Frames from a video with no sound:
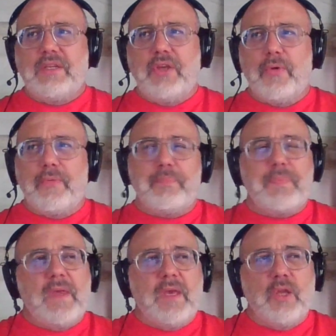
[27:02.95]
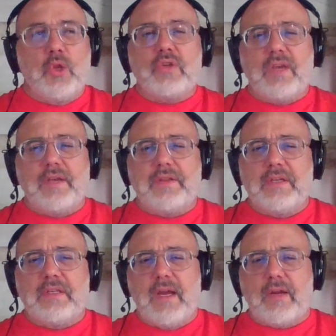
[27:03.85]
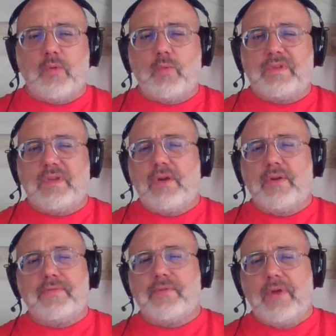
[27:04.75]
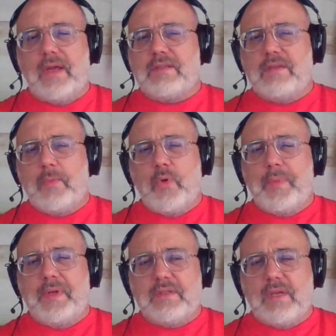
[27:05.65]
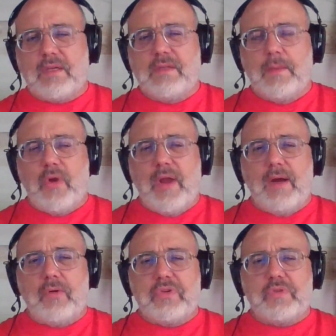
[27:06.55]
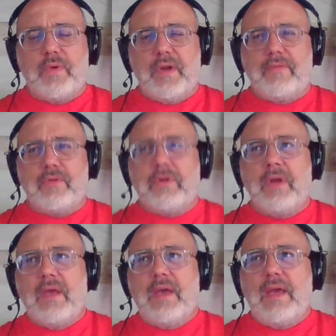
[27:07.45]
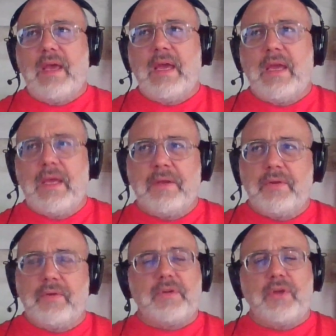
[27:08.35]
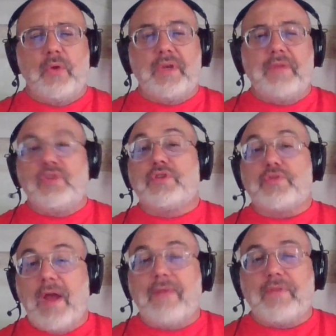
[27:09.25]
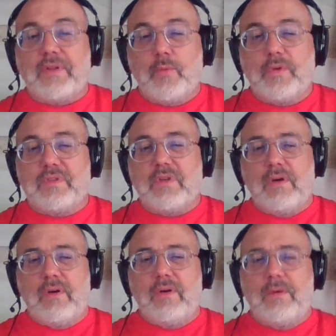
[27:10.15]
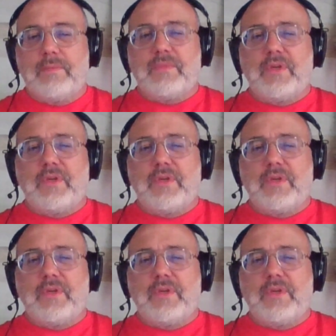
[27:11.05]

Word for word: it looks like the attacker was there for X number of minutes, X number of hours, whatever. And given the traffic that we saw,